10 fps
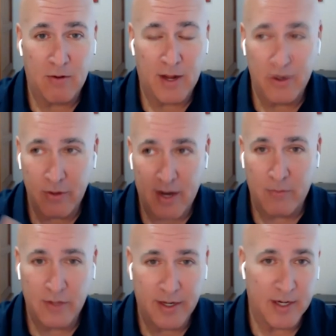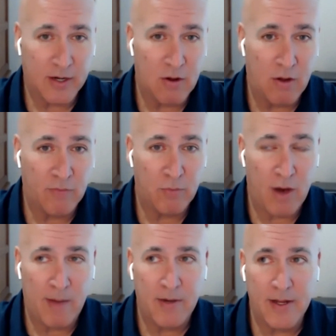I knew that I was going to get a call for
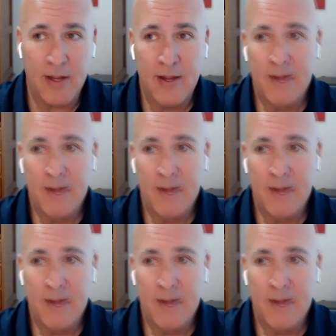property.